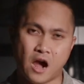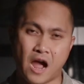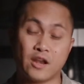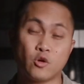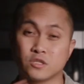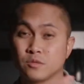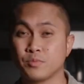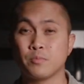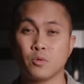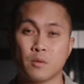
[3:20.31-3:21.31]
I know some
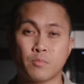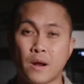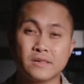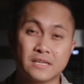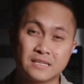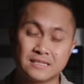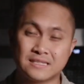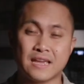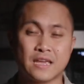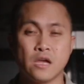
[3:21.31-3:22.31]
people are probably gonna
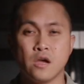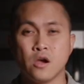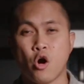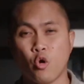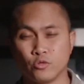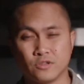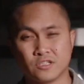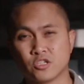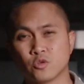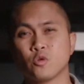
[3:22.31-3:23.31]
say, oh, the
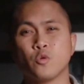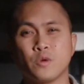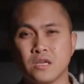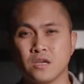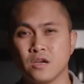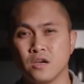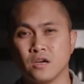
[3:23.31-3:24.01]
Tsurui